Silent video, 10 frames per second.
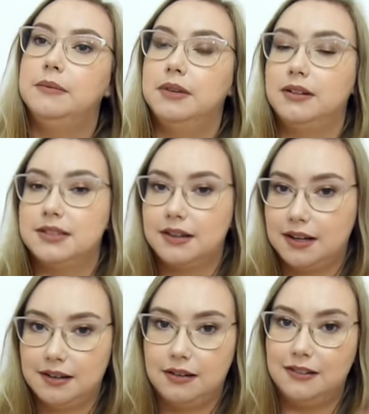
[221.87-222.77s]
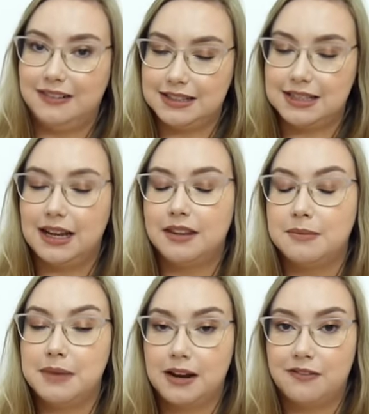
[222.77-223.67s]
because there are obviously other
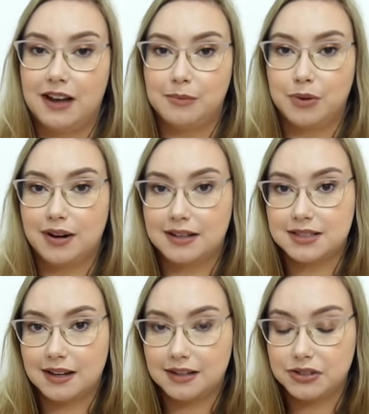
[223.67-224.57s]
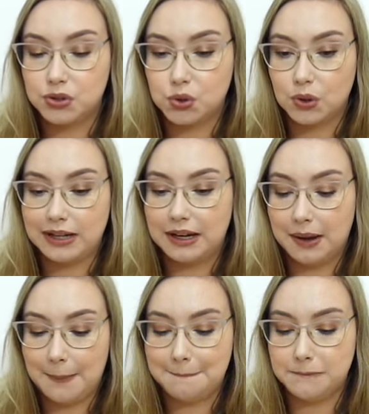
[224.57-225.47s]
mattifying products I enjoy
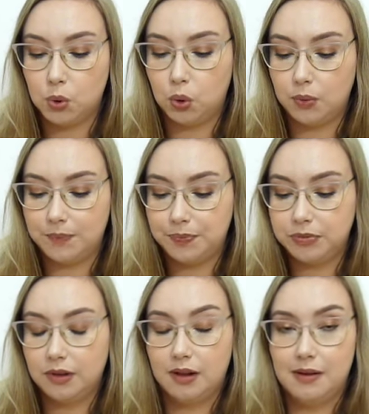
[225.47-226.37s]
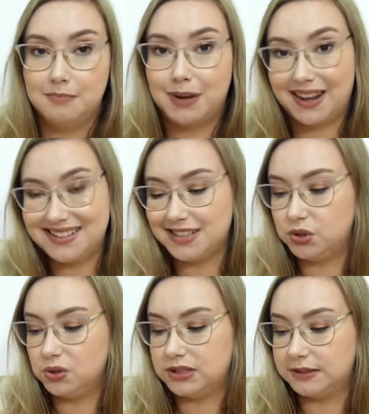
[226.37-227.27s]
more. But I did
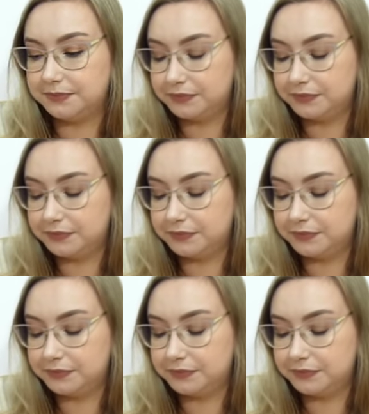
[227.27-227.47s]
use it.